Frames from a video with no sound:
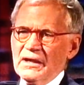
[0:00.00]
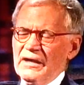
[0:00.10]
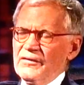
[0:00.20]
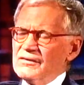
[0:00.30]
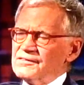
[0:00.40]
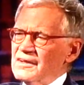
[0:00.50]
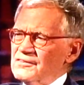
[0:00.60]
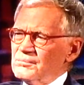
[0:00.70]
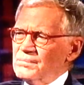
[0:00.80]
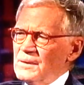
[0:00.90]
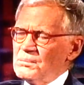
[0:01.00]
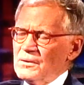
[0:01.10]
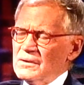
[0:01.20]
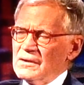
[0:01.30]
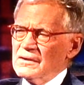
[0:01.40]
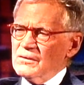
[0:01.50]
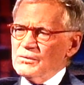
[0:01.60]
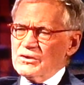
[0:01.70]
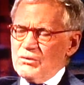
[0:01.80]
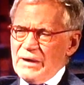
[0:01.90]
And in those days, people
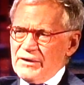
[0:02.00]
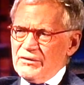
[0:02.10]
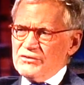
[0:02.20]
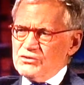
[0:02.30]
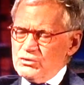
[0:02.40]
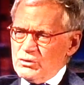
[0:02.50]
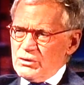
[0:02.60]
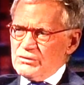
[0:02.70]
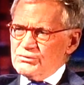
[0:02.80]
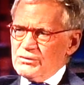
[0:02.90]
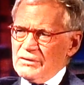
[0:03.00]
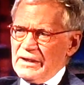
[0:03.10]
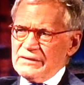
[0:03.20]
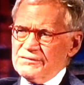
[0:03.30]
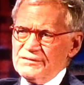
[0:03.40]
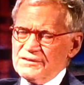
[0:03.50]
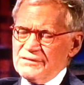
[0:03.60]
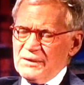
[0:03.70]
would go out on tour for like six,